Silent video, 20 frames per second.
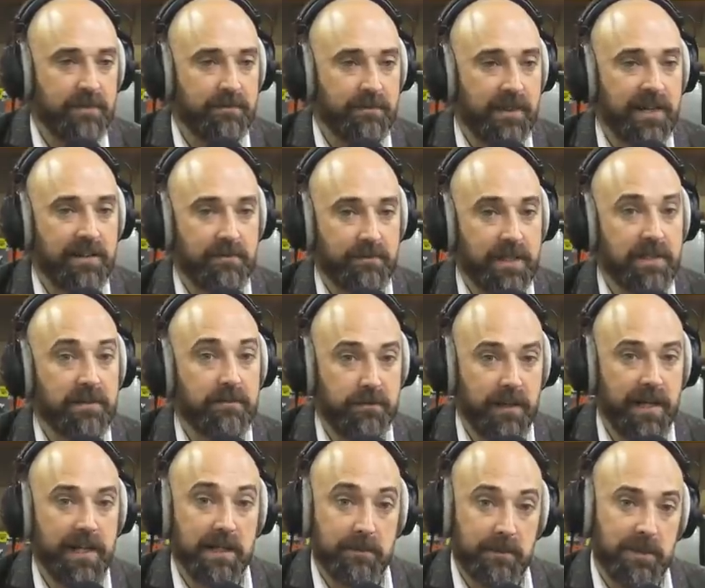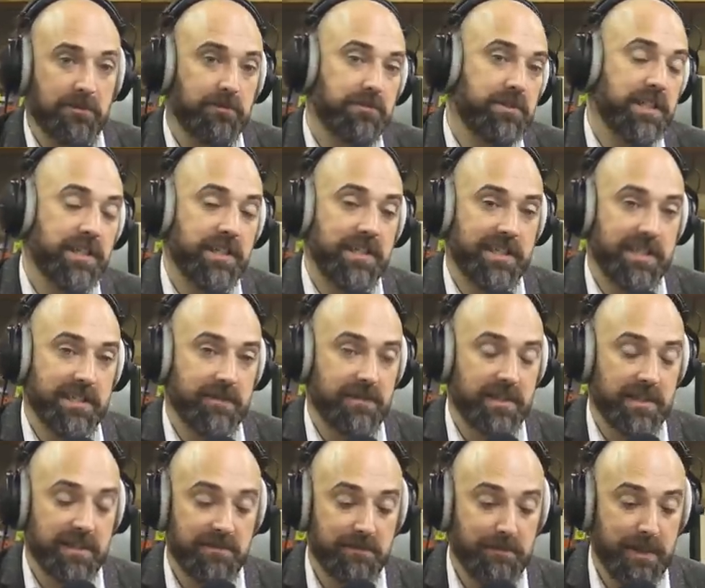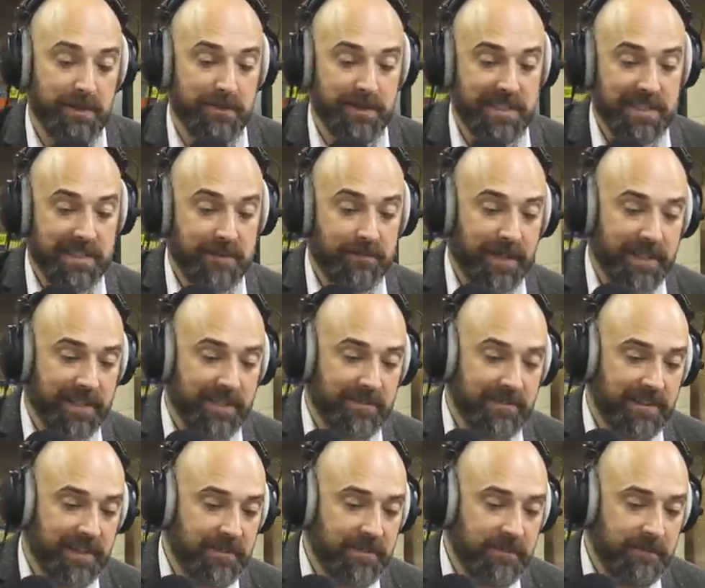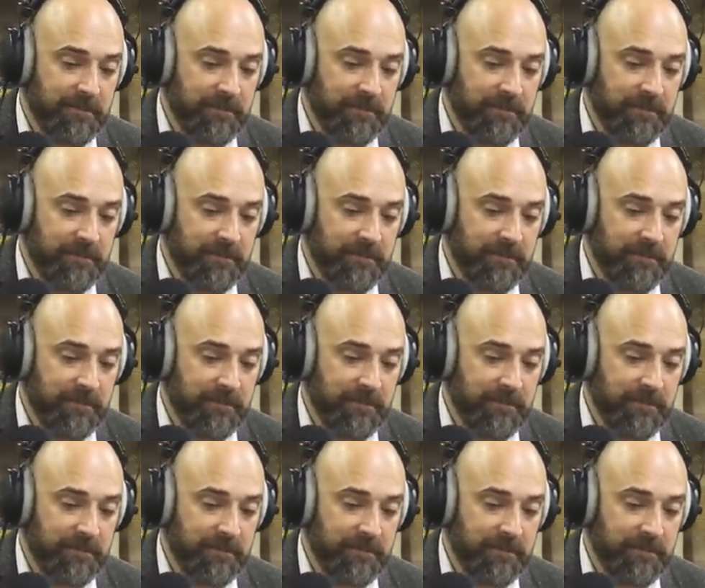it might have been a viable alternative to the BBC Micro.